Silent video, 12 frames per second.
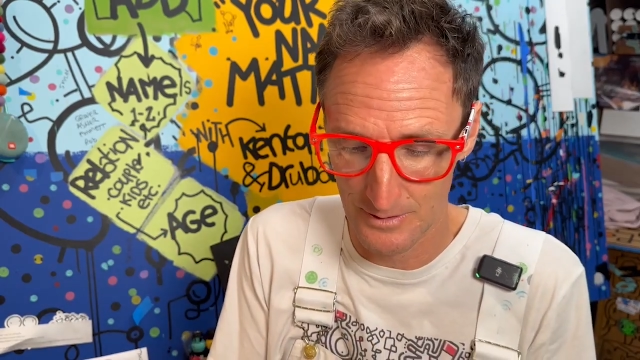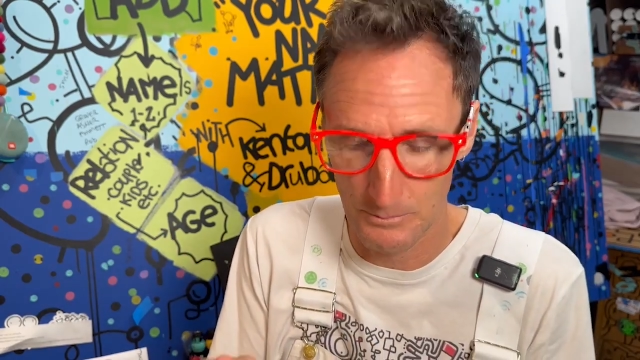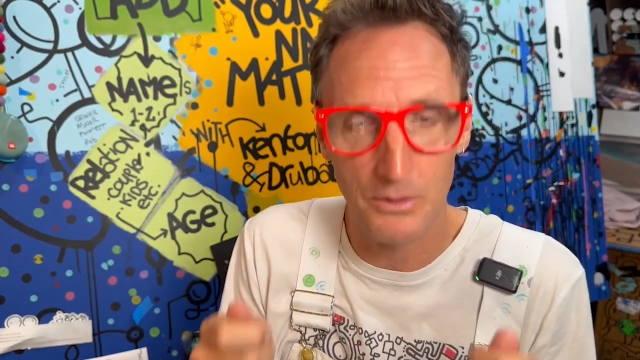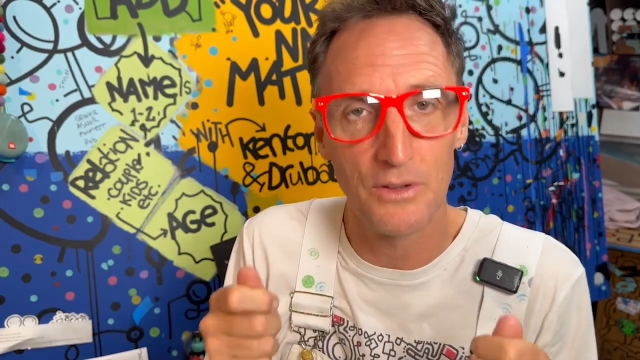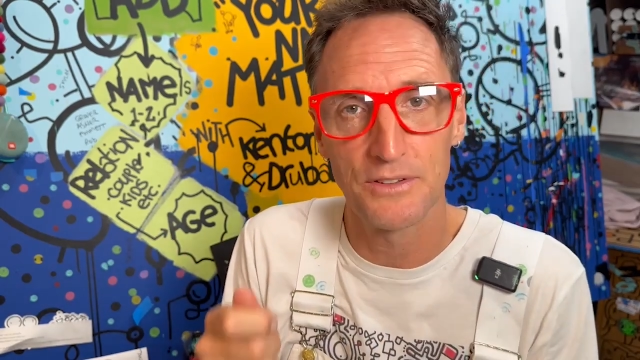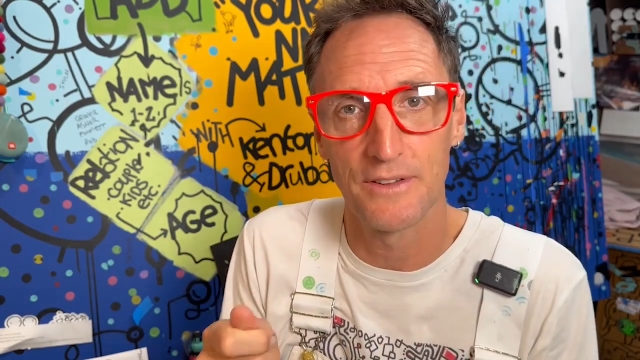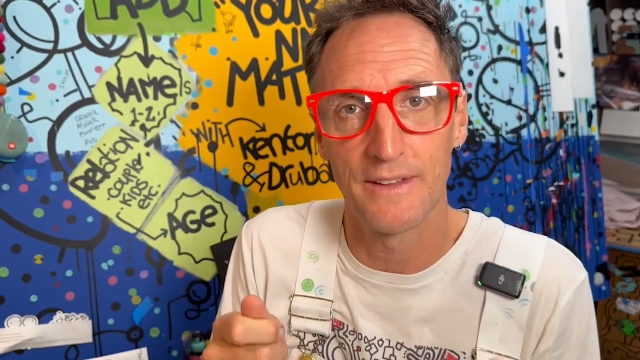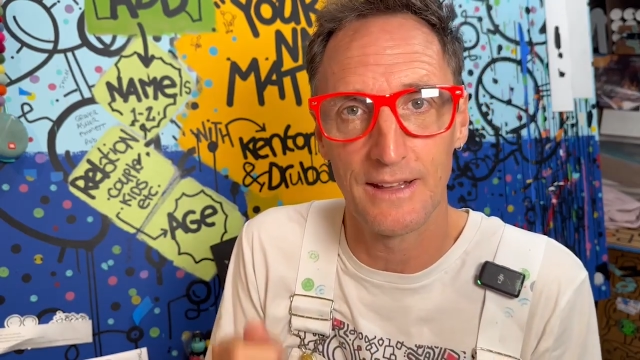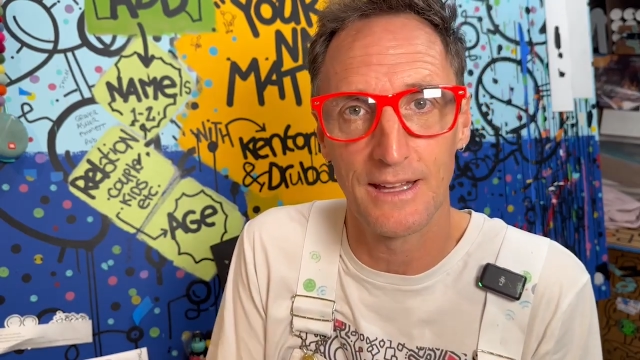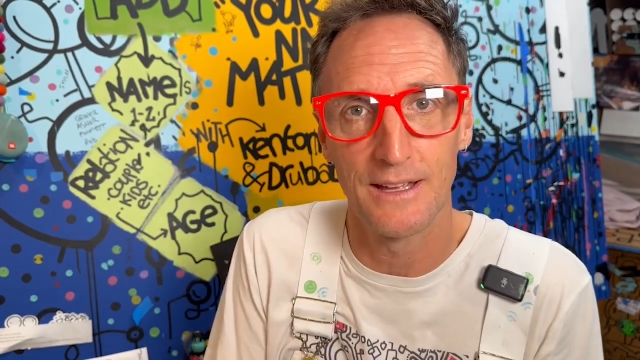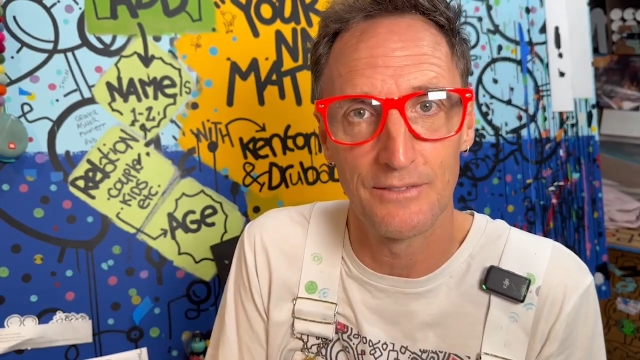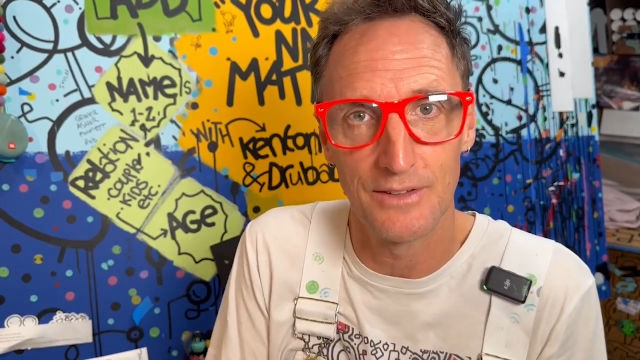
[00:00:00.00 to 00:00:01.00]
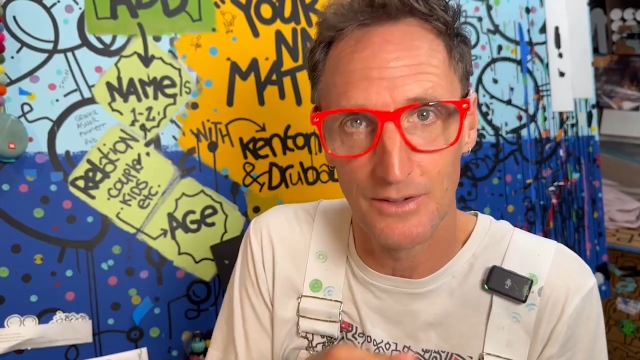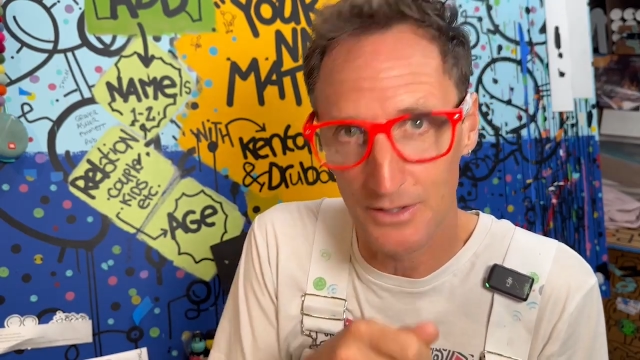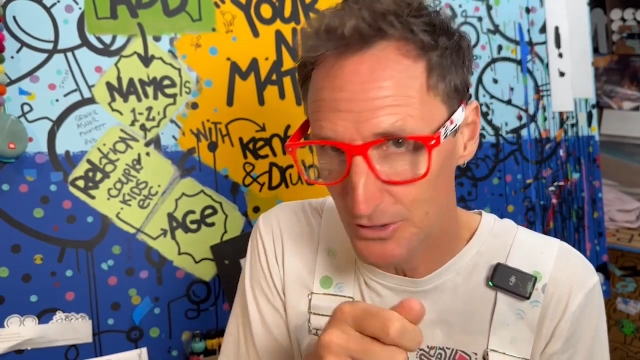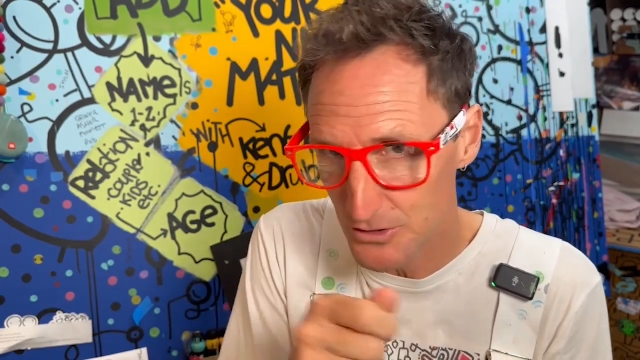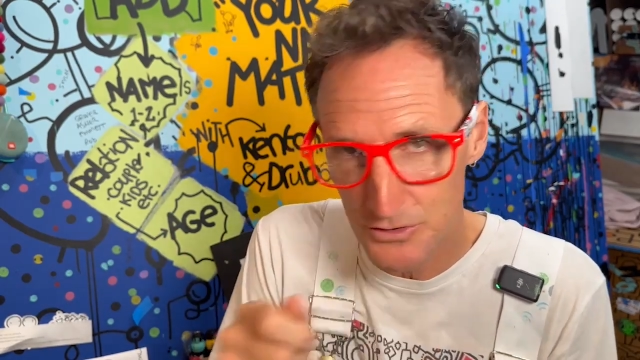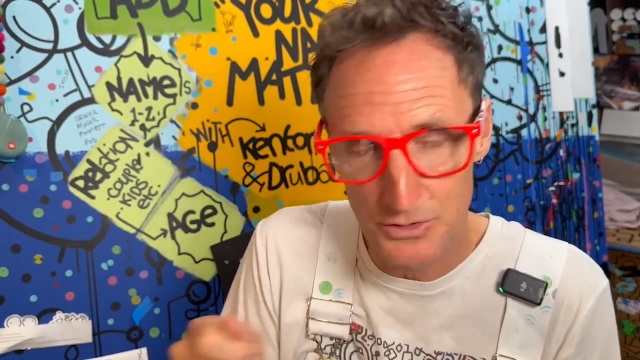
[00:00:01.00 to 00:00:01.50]
the bulletin they give you.
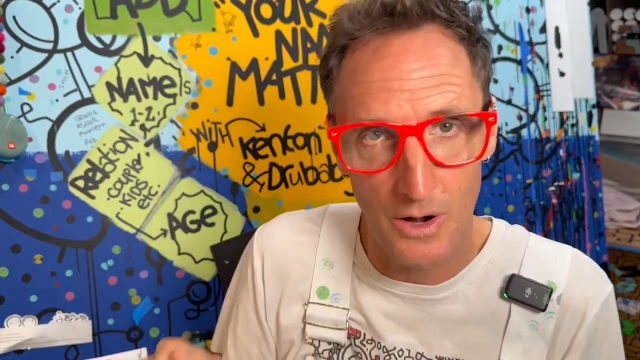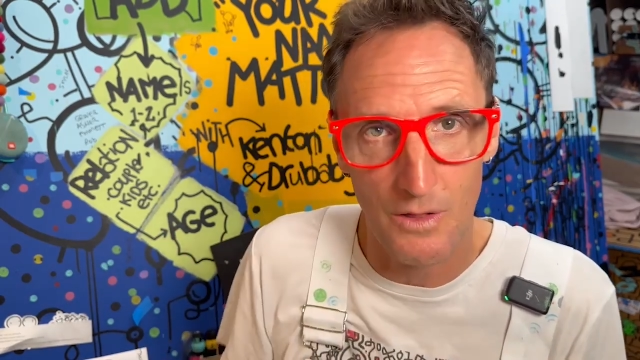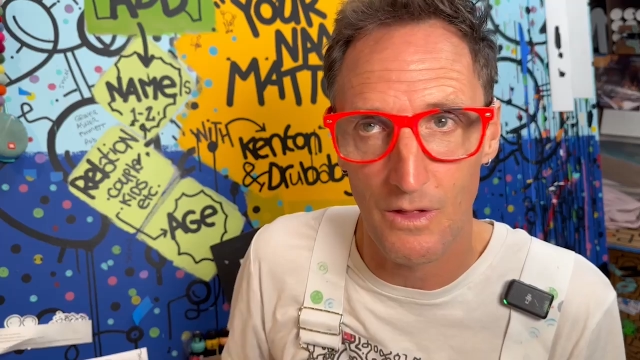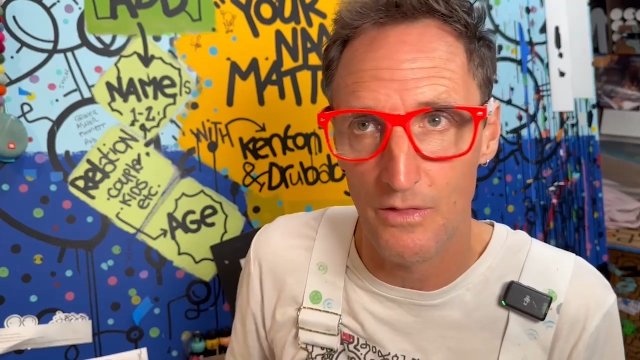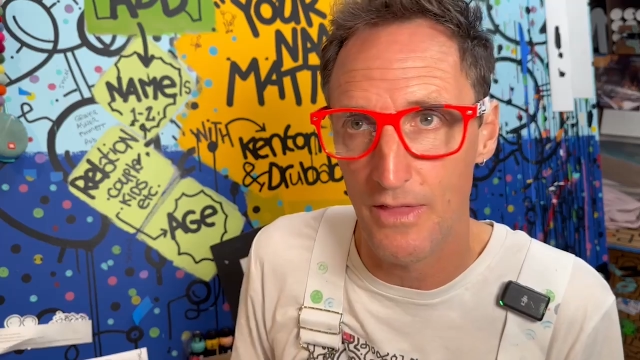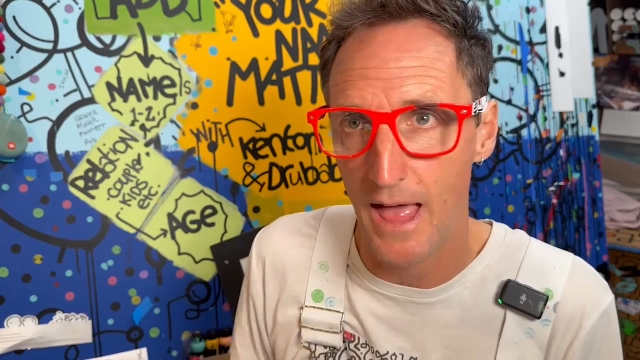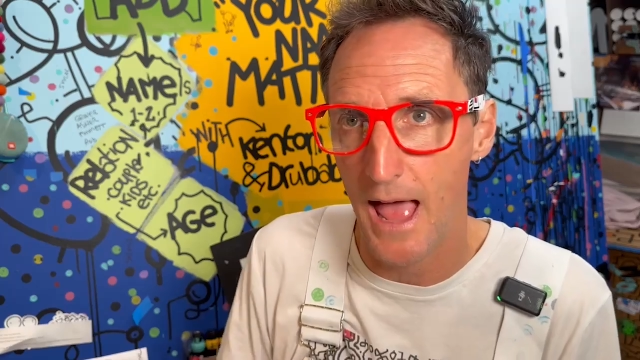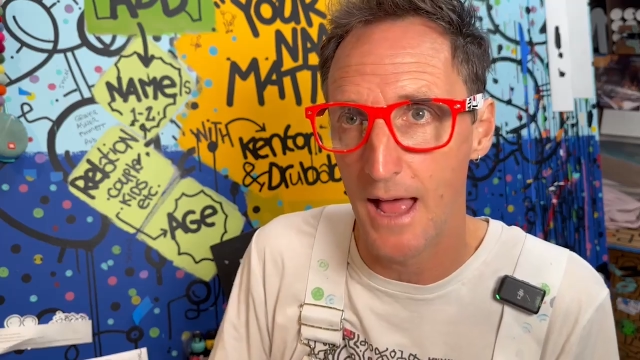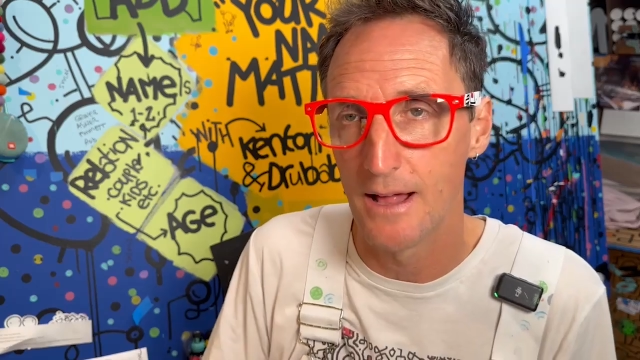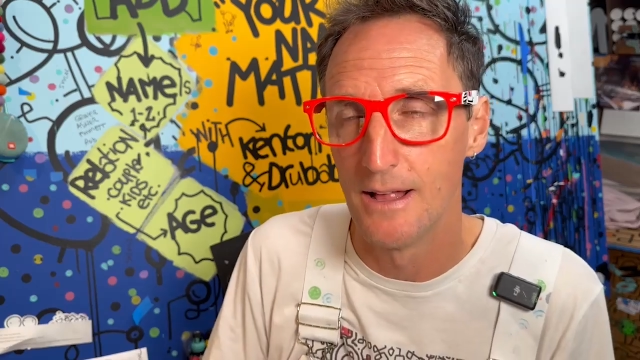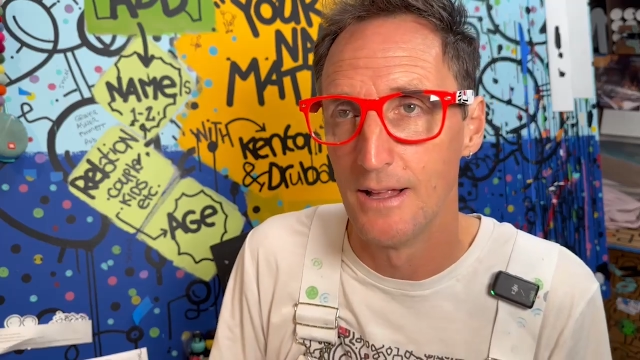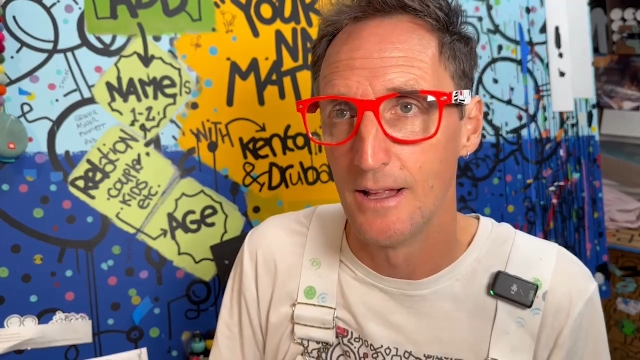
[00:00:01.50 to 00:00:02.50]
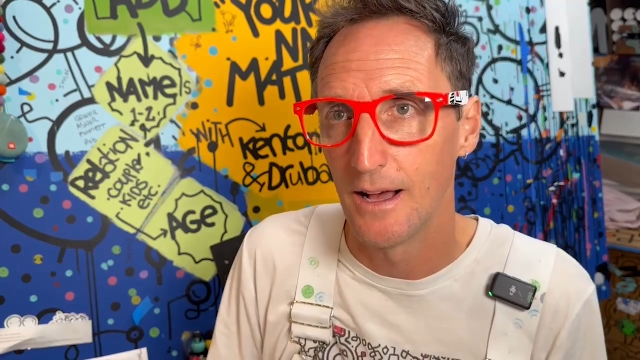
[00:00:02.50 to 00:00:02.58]
You just draw on that.